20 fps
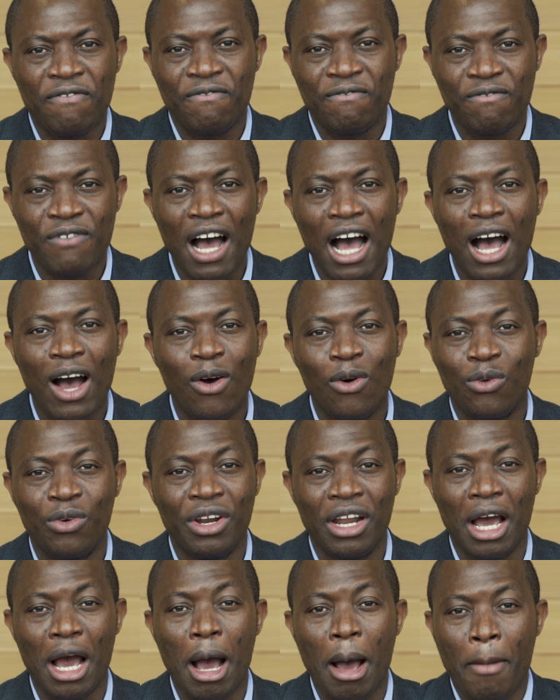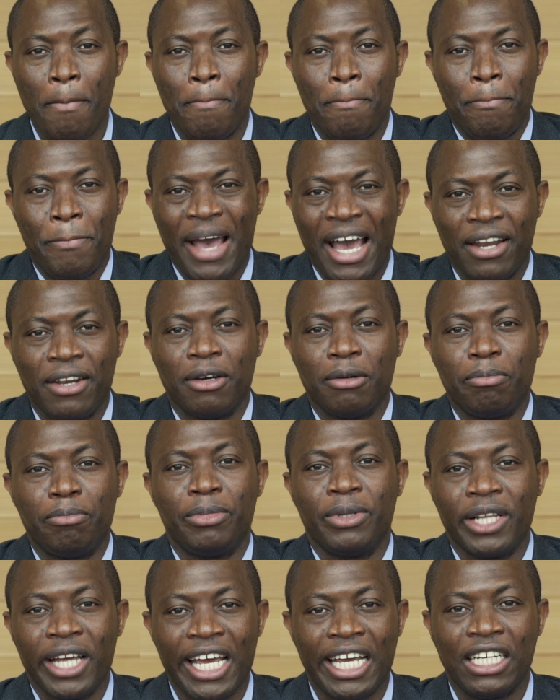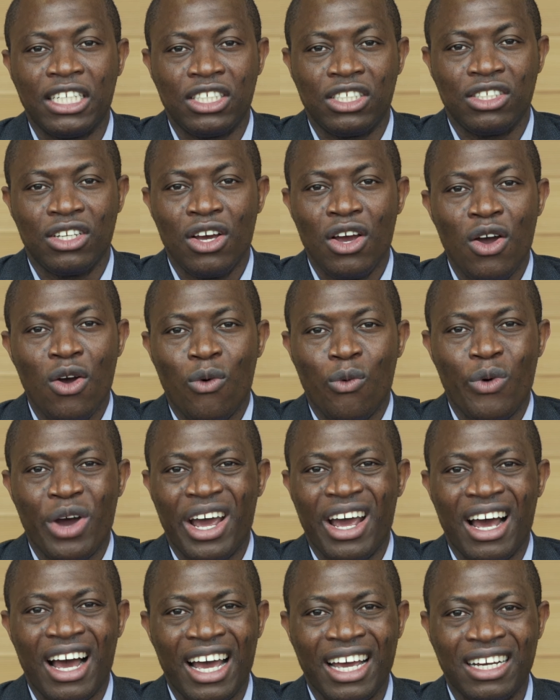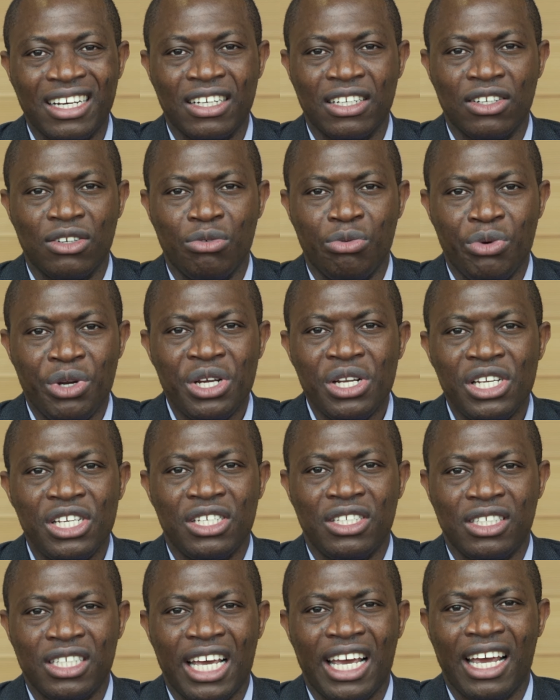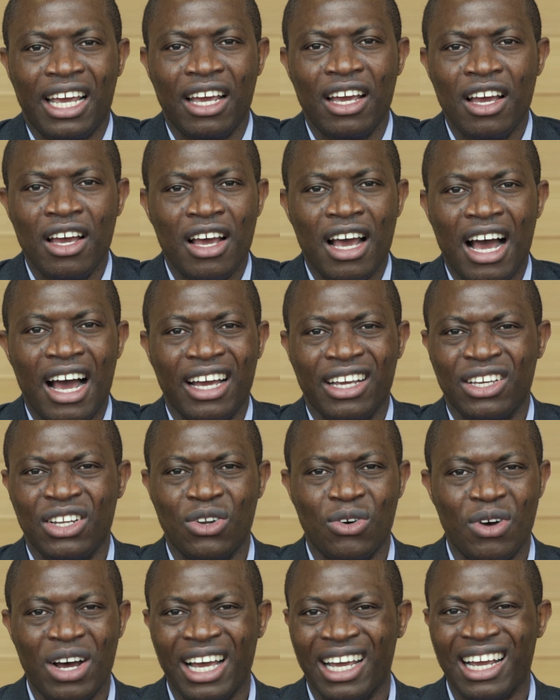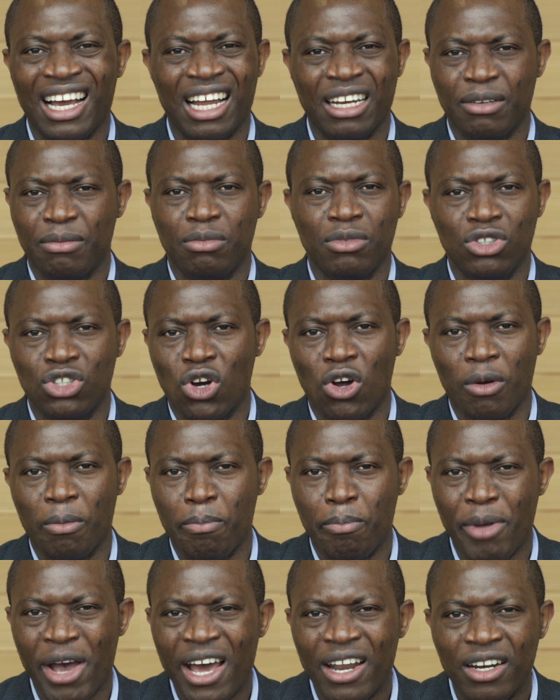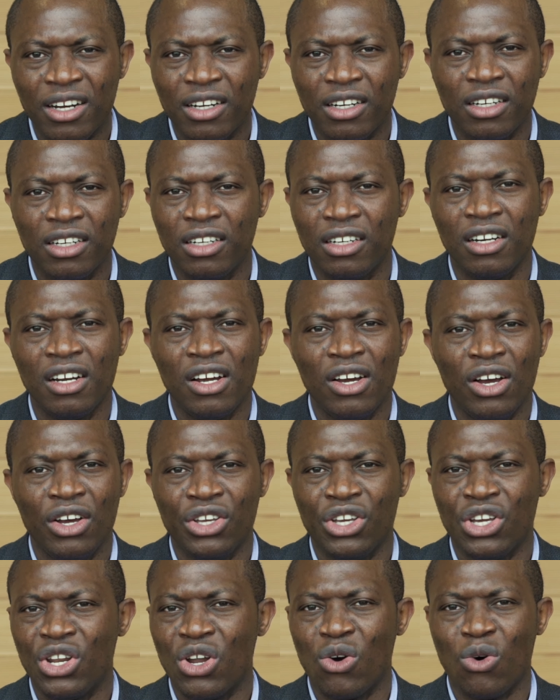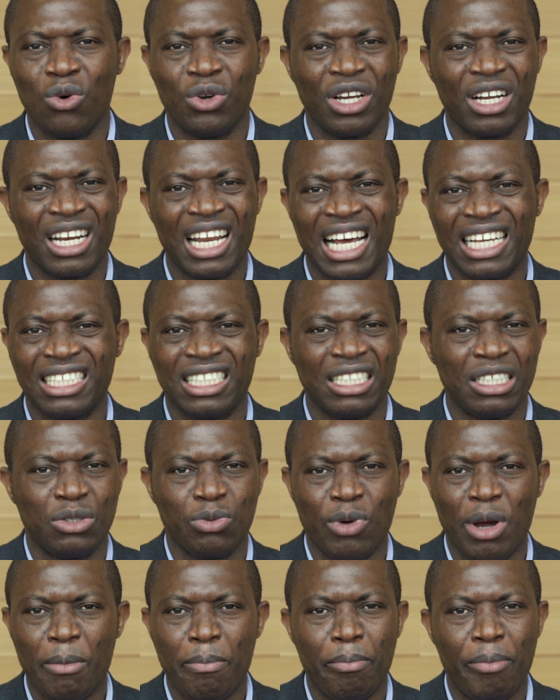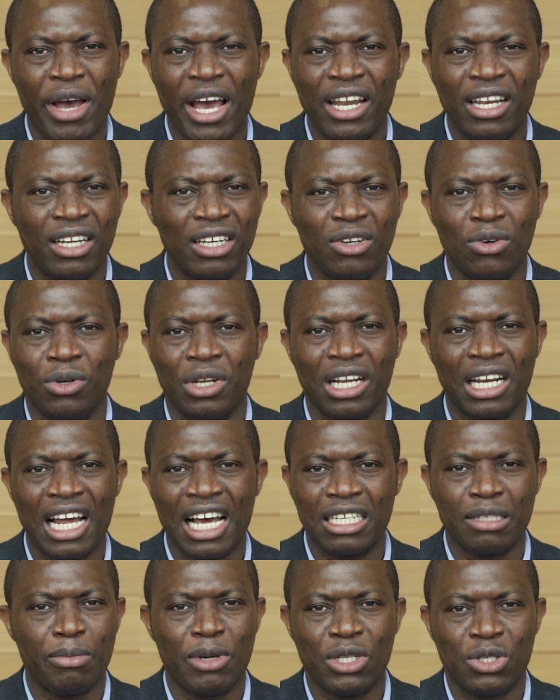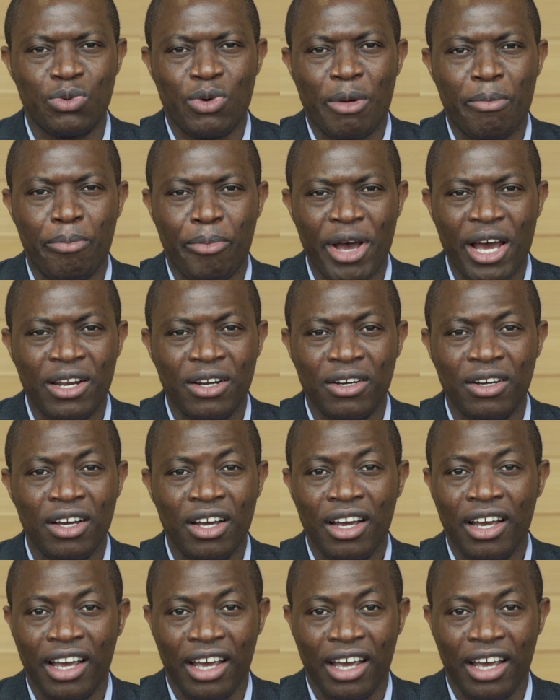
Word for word: found a better place where I could really say, I, you know, I got taught better, you know, or the classes were better, or the classmates were better.